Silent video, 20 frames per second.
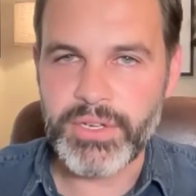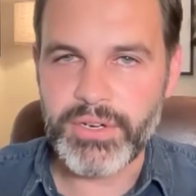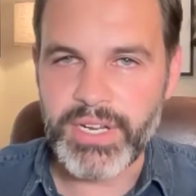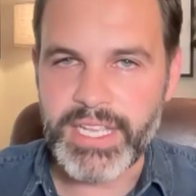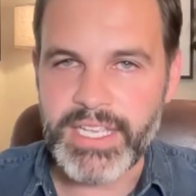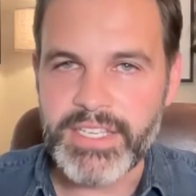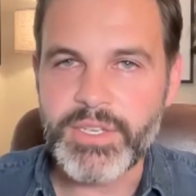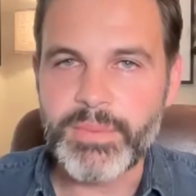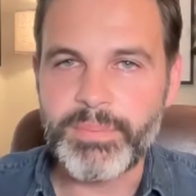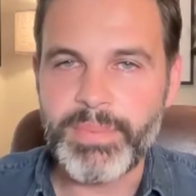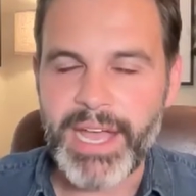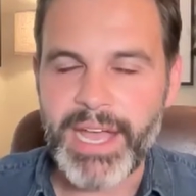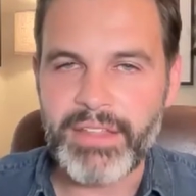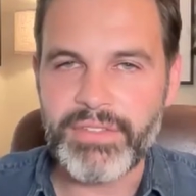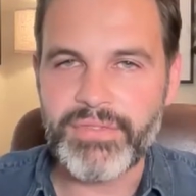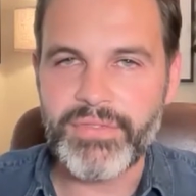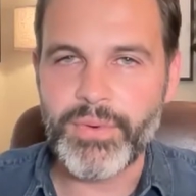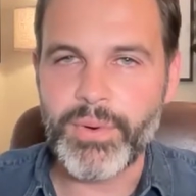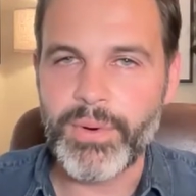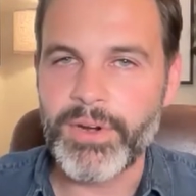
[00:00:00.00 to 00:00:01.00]
There is a
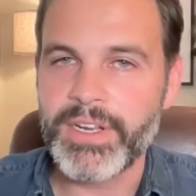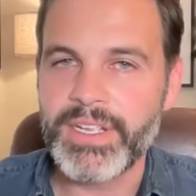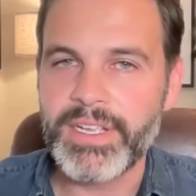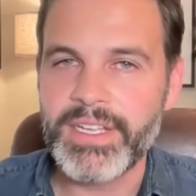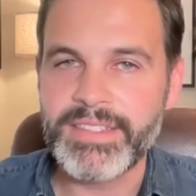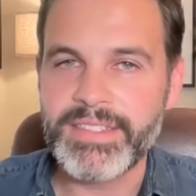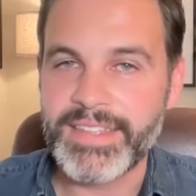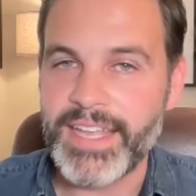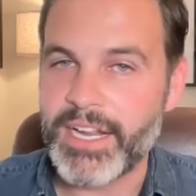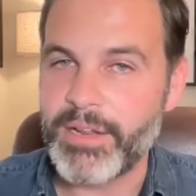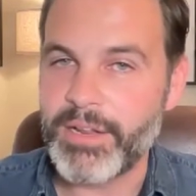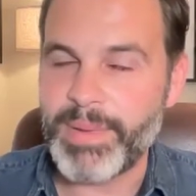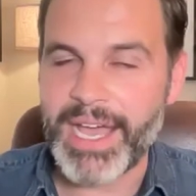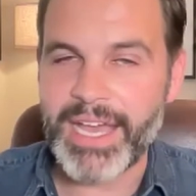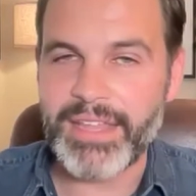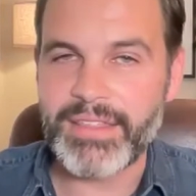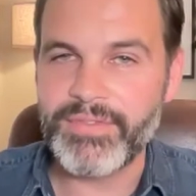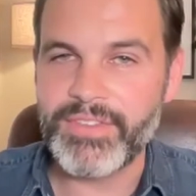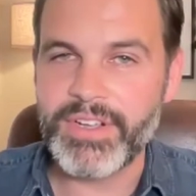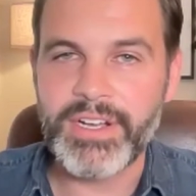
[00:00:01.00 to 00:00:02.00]
path forward. It's not a
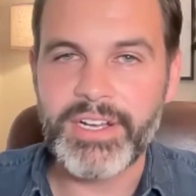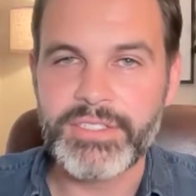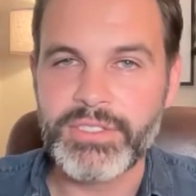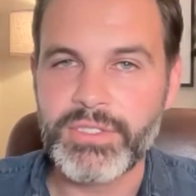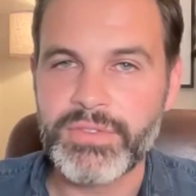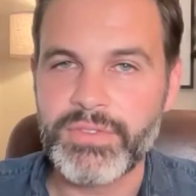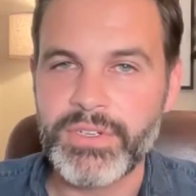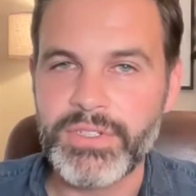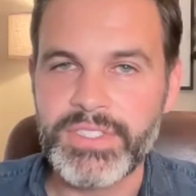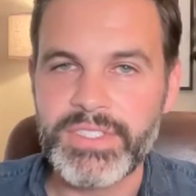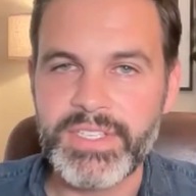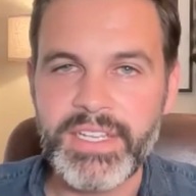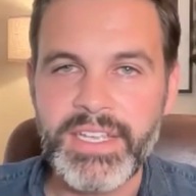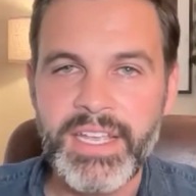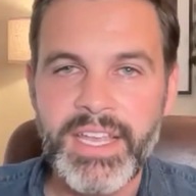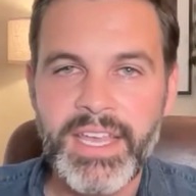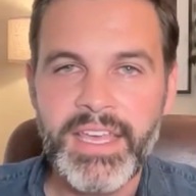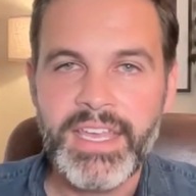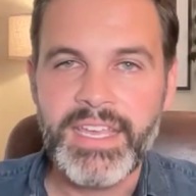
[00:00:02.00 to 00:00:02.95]
path of controversy.